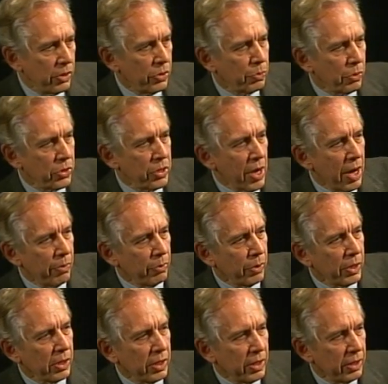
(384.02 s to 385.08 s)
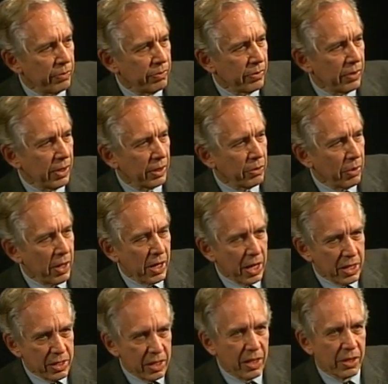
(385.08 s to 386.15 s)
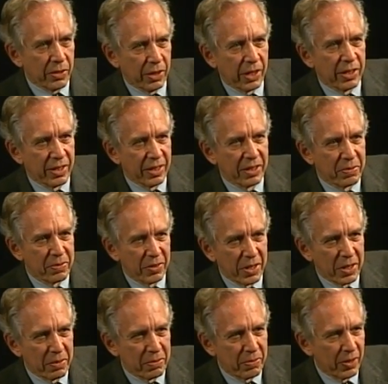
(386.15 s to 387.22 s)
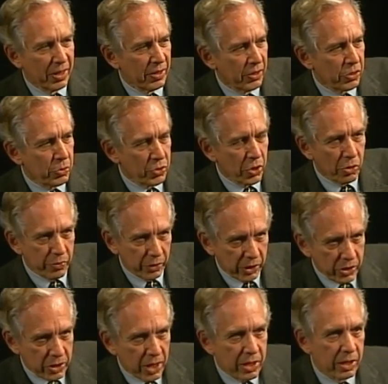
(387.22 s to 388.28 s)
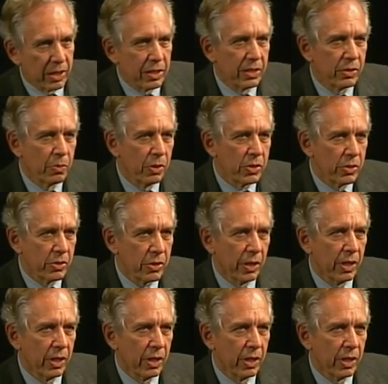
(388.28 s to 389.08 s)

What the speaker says: was not really a great idea then, this was overextended, is what you're saying.